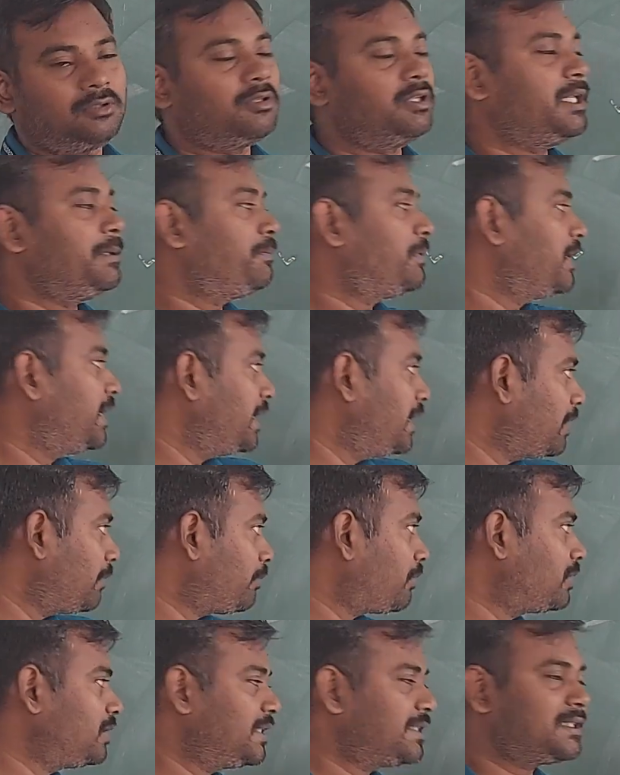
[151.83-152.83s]
So depending
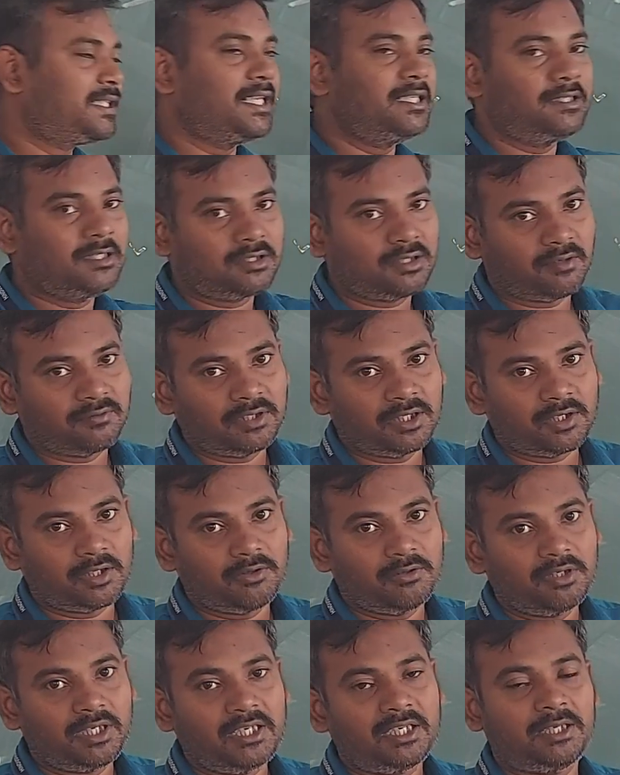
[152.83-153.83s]
upon the stages of the
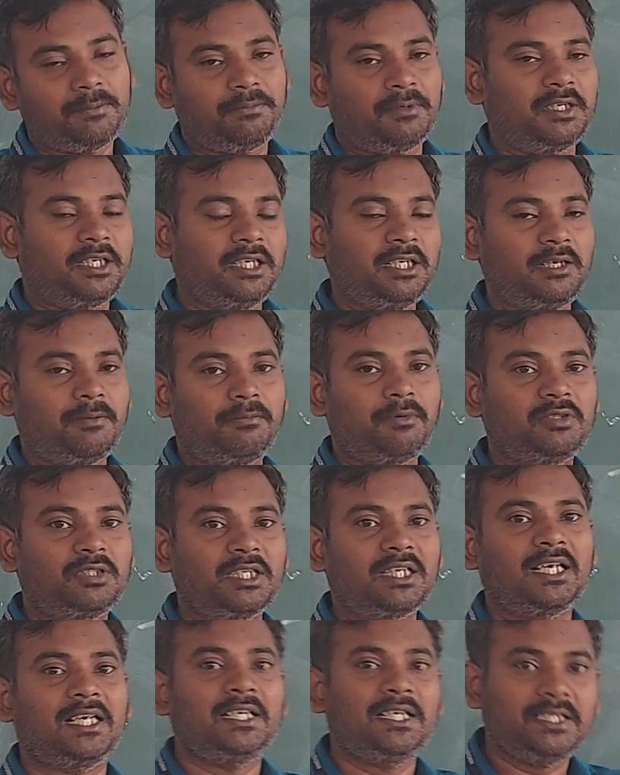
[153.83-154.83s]
Q line, depending
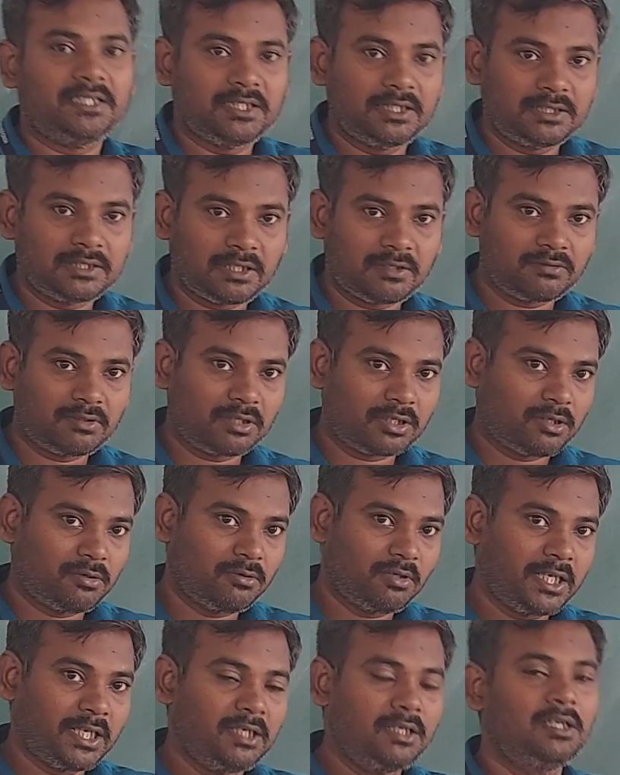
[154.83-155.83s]
upon the conditions of the
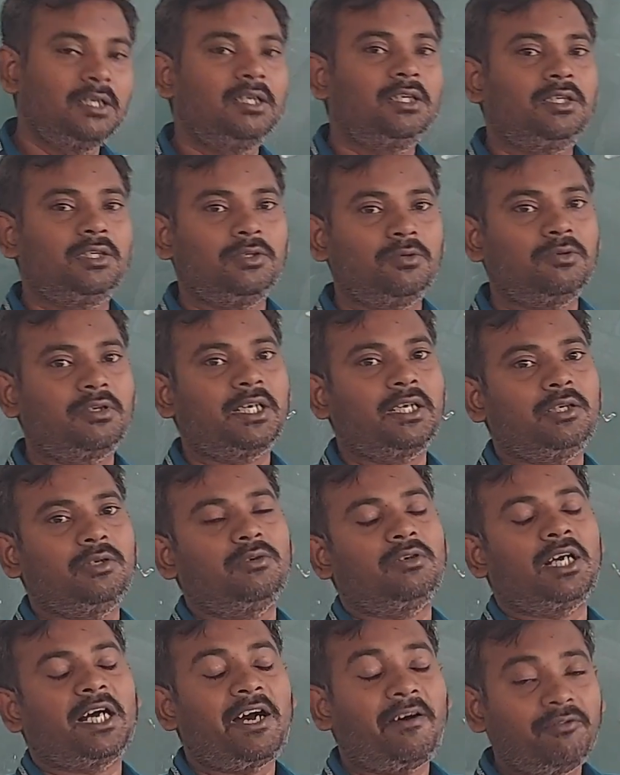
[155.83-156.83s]
Q line,
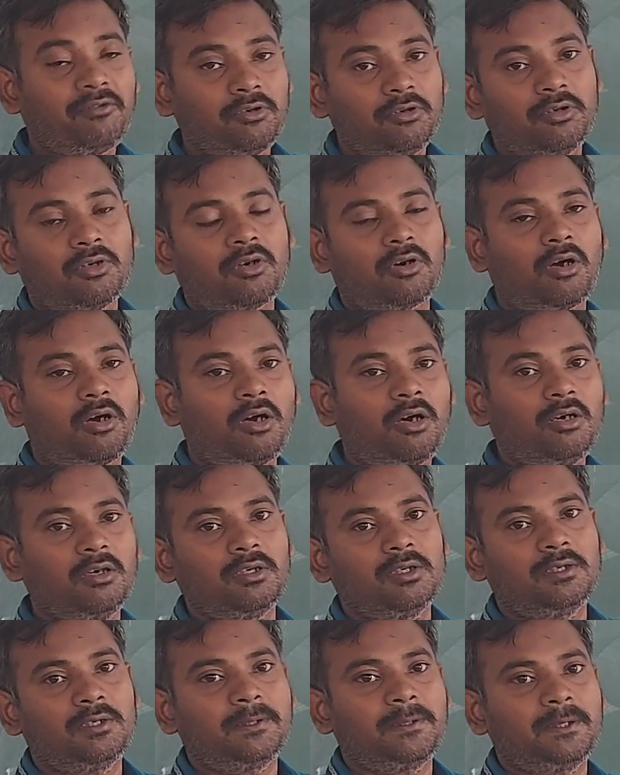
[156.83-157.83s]
you have to
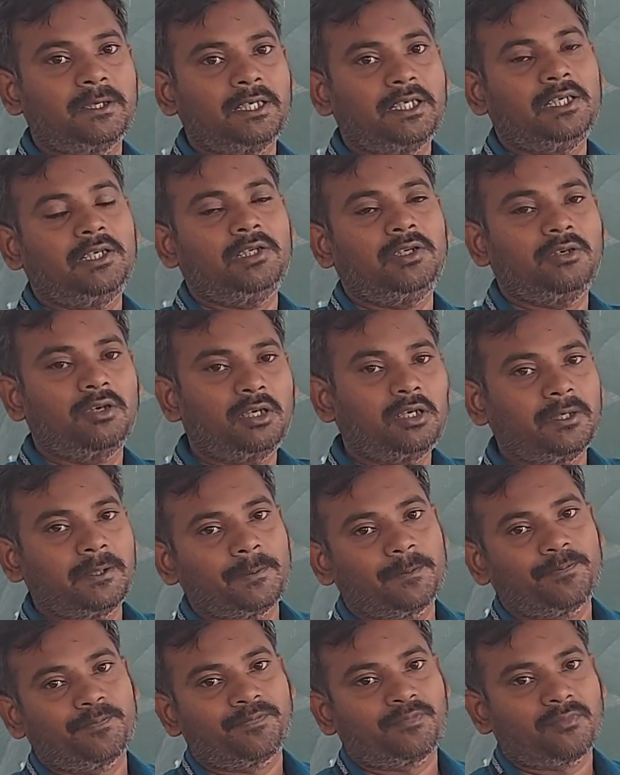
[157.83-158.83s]
draw in your
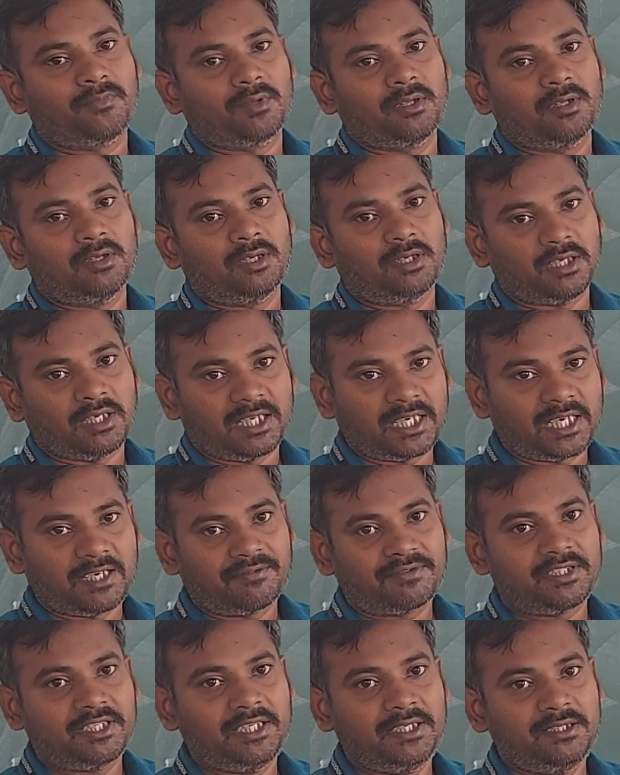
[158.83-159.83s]

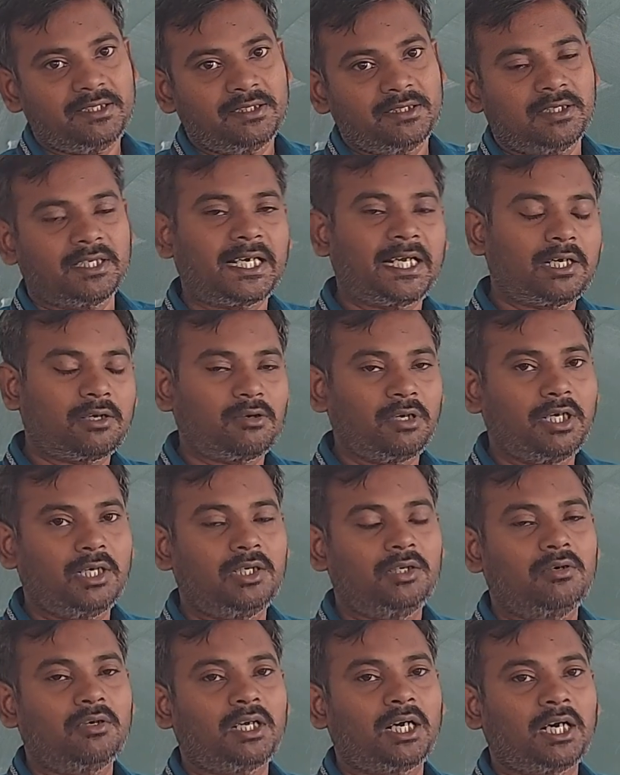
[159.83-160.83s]
graph sheet,
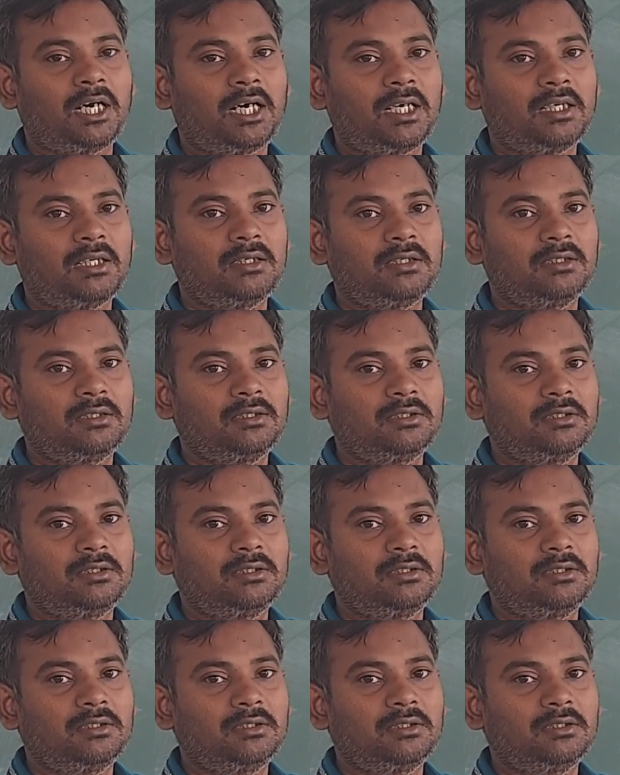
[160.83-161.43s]
calculate your R,